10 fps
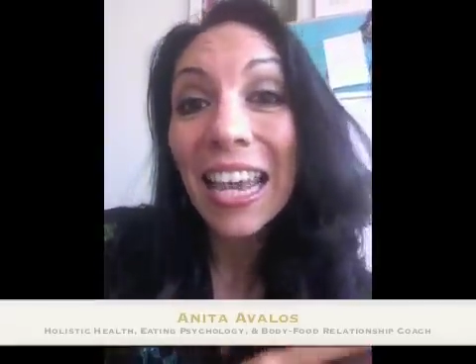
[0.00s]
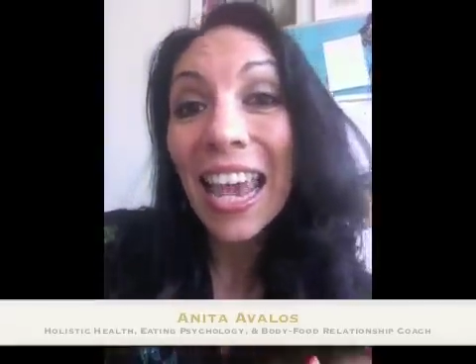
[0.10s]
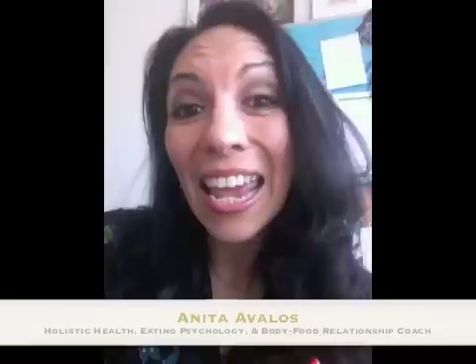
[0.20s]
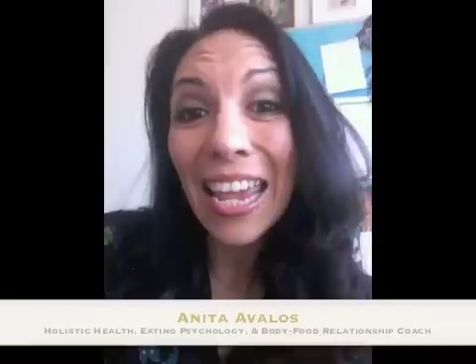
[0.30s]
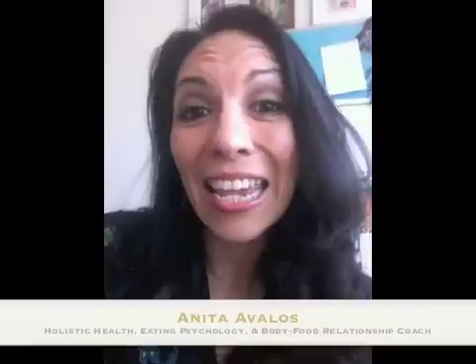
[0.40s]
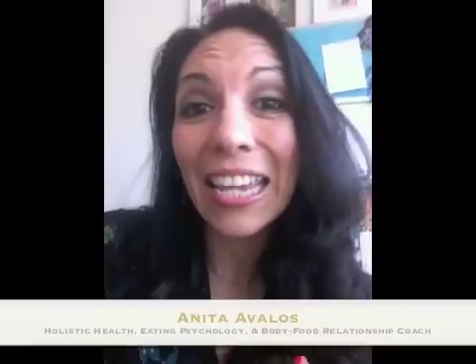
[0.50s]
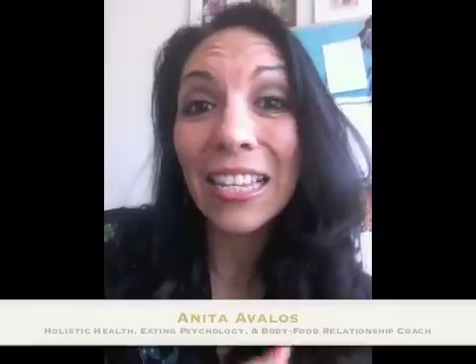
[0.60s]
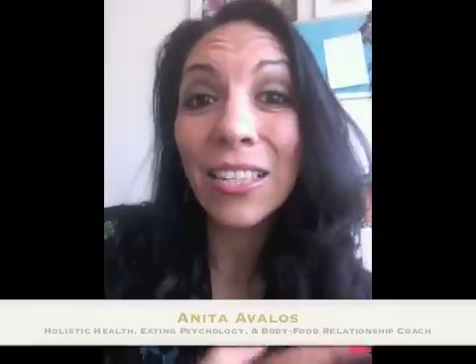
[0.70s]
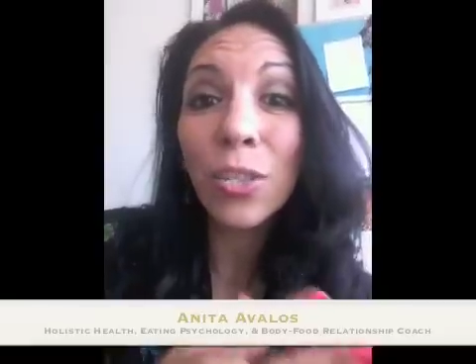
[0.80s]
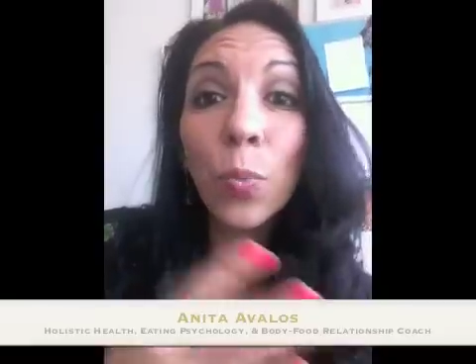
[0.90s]
hey,
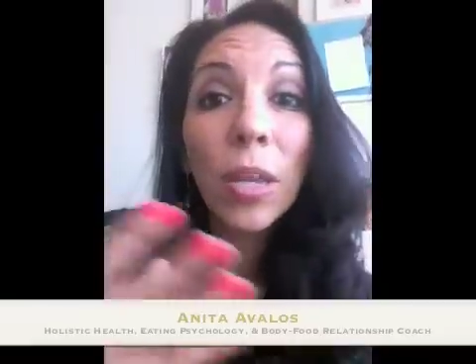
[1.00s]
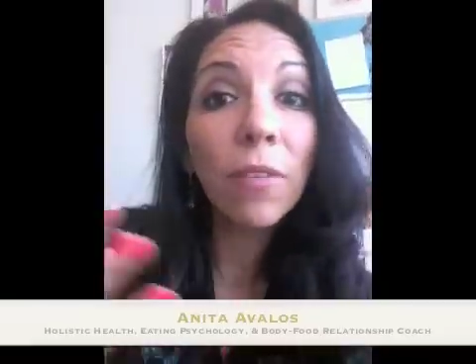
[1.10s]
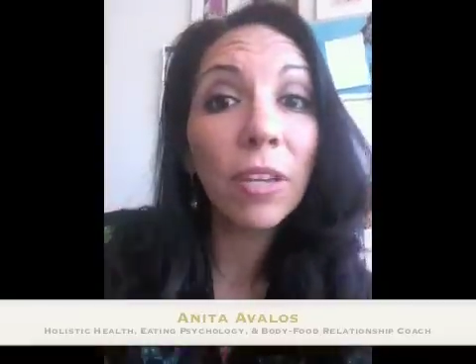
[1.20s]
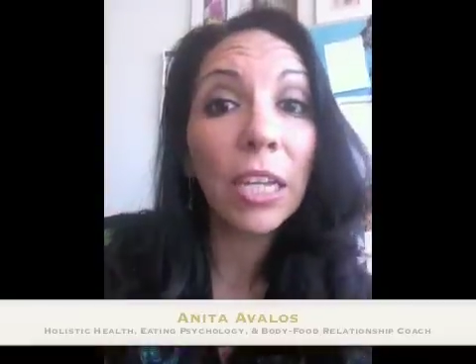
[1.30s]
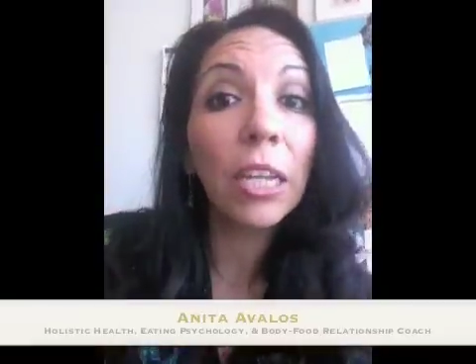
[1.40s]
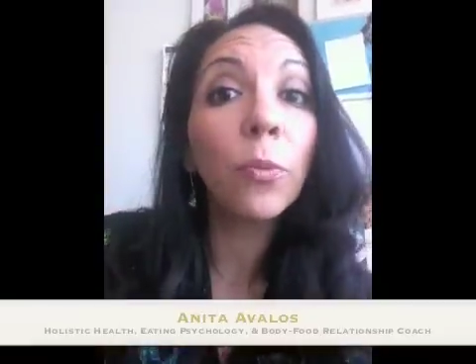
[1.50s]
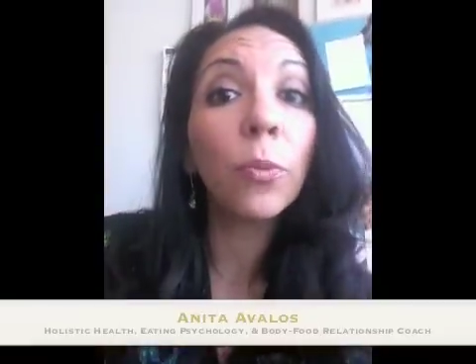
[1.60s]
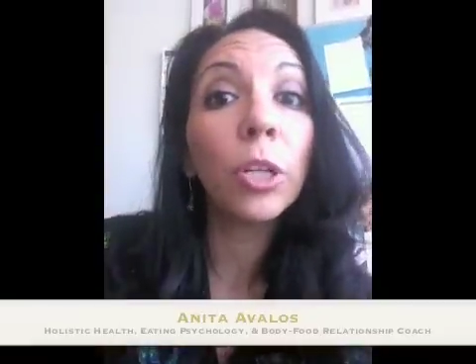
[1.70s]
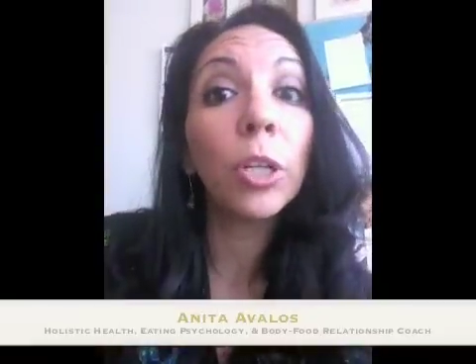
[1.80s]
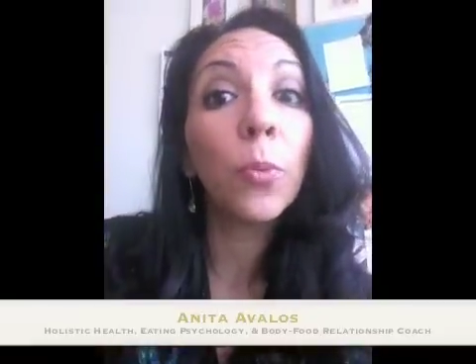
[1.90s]
is this way of eating
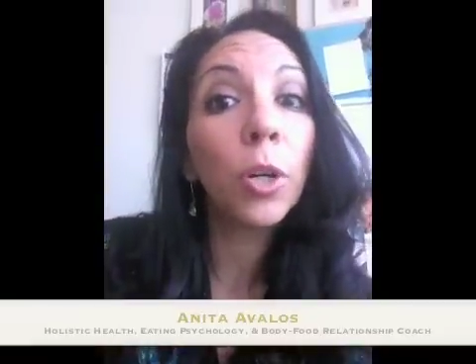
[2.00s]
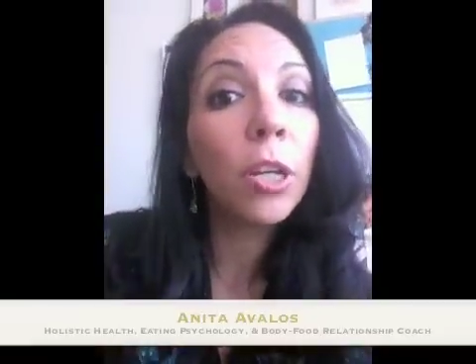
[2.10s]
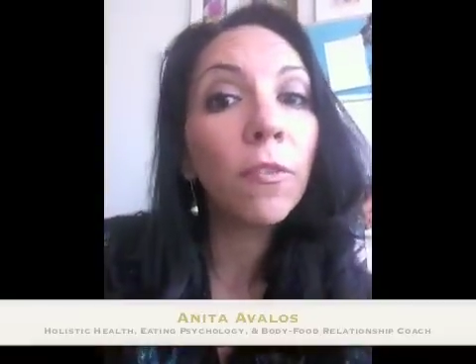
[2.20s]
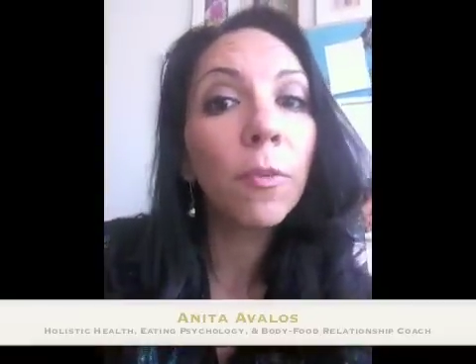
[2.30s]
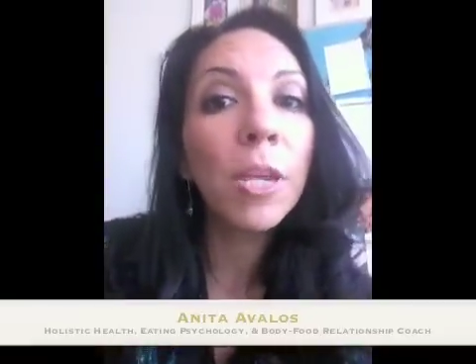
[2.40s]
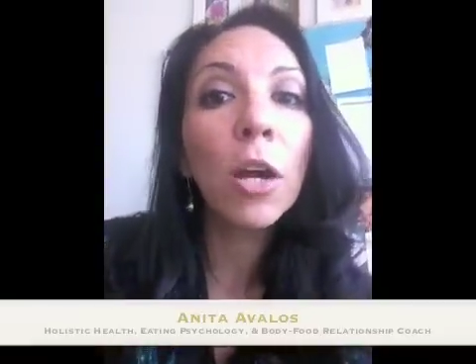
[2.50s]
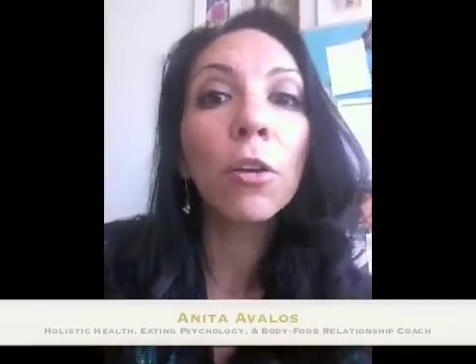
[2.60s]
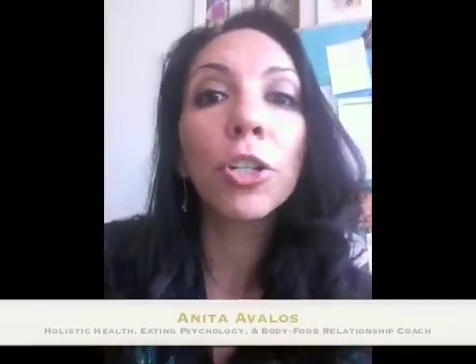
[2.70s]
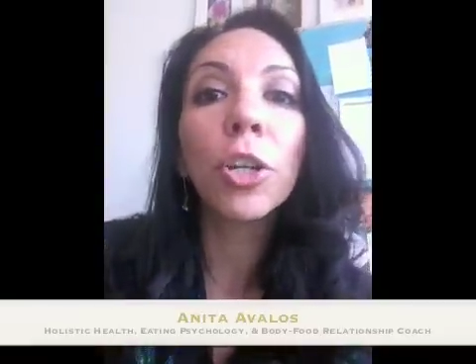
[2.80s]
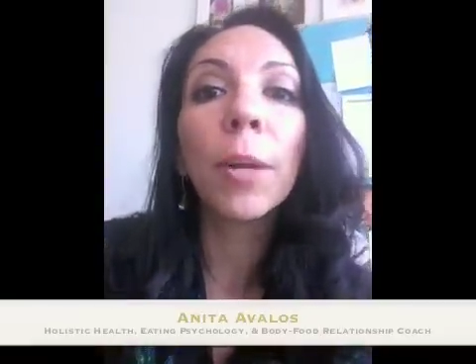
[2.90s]
really working for me, or
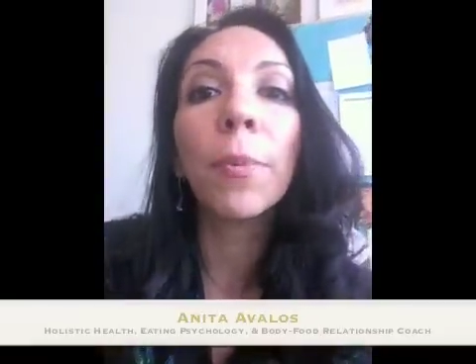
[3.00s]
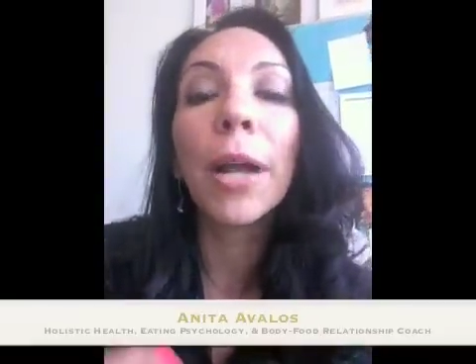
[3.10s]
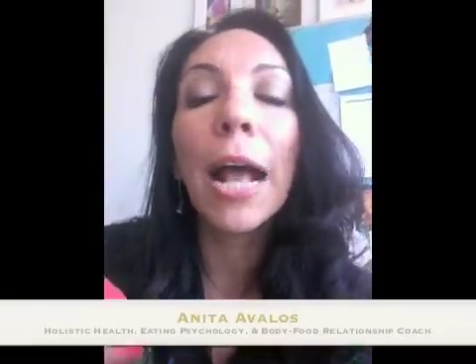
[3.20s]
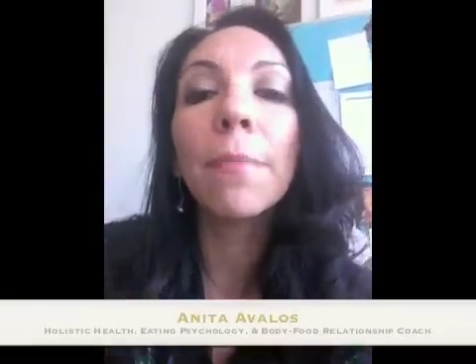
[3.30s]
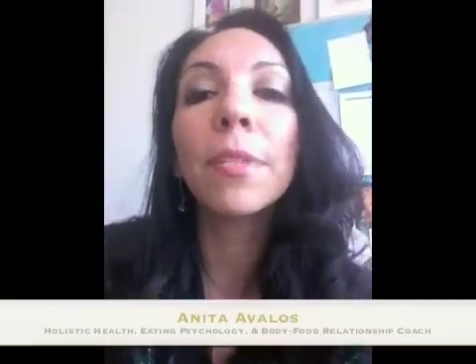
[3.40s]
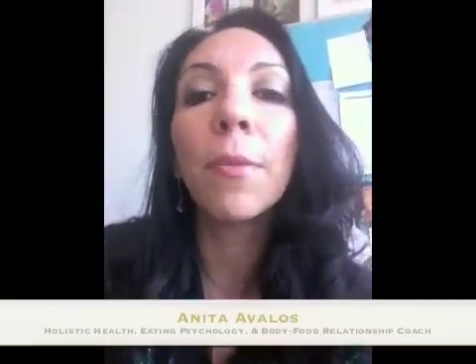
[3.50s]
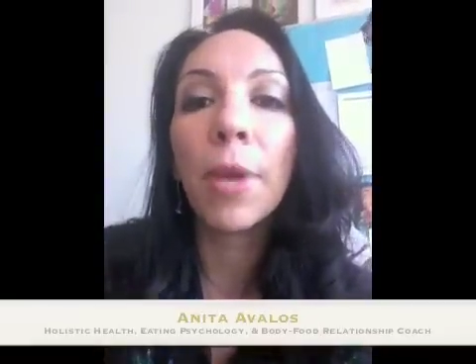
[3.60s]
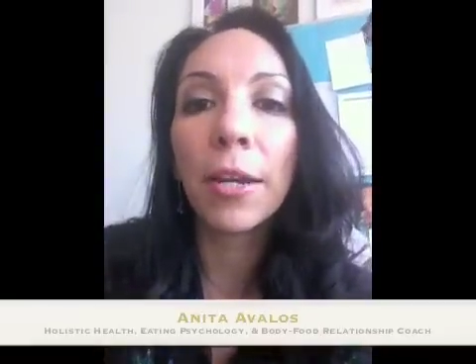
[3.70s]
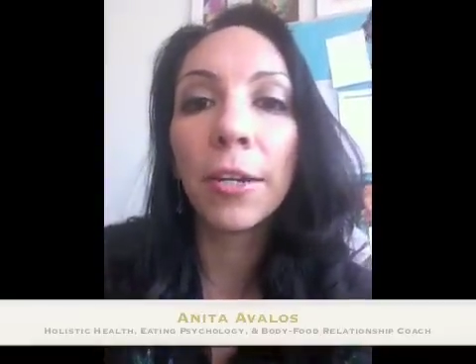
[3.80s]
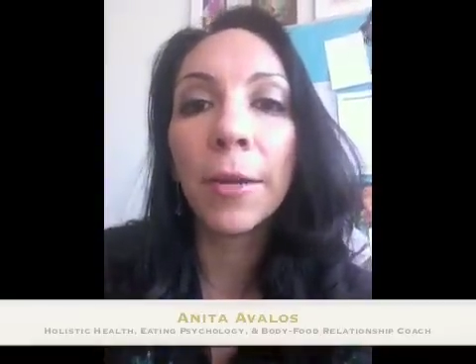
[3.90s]
should I perhaps
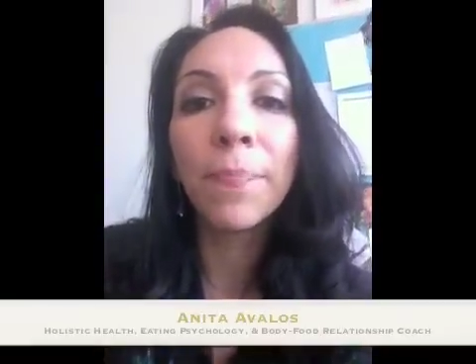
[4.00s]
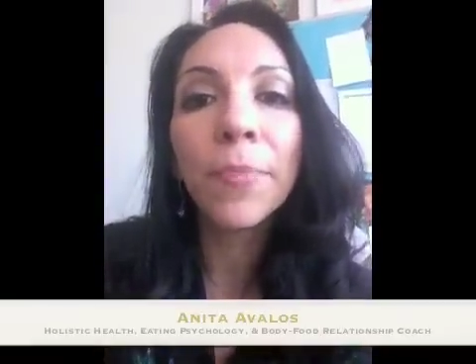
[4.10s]
abandon it?